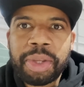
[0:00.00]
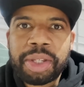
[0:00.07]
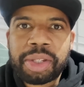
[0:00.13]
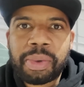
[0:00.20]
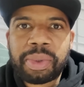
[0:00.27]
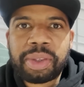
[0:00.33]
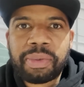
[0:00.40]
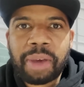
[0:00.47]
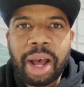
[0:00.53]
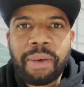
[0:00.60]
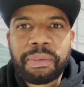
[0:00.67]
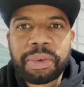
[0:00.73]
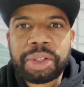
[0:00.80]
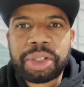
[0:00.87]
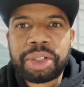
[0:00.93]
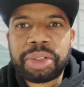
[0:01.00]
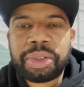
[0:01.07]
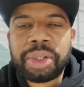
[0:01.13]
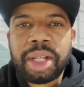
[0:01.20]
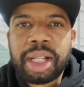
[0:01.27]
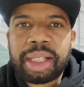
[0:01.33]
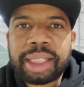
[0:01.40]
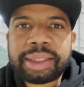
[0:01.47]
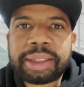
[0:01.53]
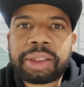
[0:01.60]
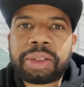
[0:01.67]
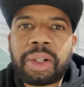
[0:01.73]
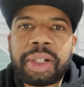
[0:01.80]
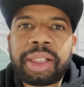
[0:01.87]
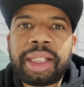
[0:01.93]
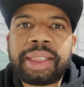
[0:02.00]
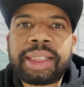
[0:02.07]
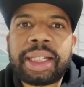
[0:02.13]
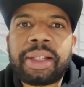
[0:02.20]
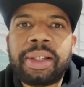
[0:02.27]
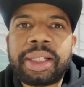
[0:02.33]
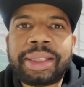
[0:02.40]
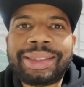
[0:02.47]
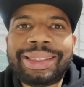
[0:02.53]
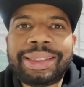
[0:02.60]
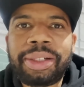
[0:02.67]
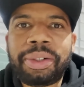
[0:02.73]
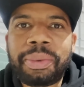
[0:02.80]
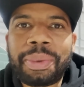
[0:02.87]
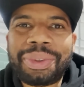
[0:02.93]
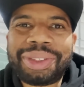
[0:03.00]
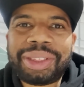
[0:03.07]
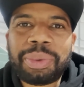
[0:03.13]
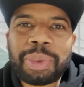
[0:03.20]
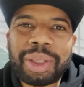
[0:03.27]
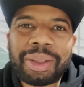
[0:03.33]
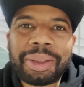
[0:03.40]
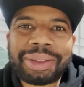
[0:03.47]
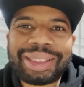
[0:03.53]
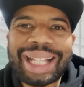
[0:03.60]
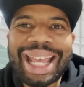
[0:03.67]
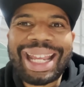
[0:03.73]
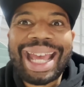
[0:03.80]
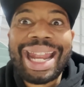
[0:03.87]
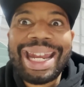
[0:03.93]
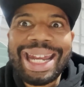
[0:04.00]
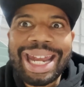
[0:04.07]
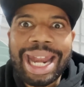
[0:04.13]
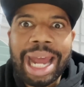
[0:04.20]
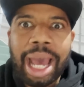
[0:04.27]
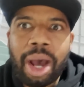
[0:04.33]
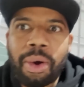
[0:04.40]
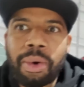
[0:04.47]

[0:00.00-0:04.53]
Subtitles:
So without further ado, let's get started. Let's take a look at the steering wheel and see what it looks like now.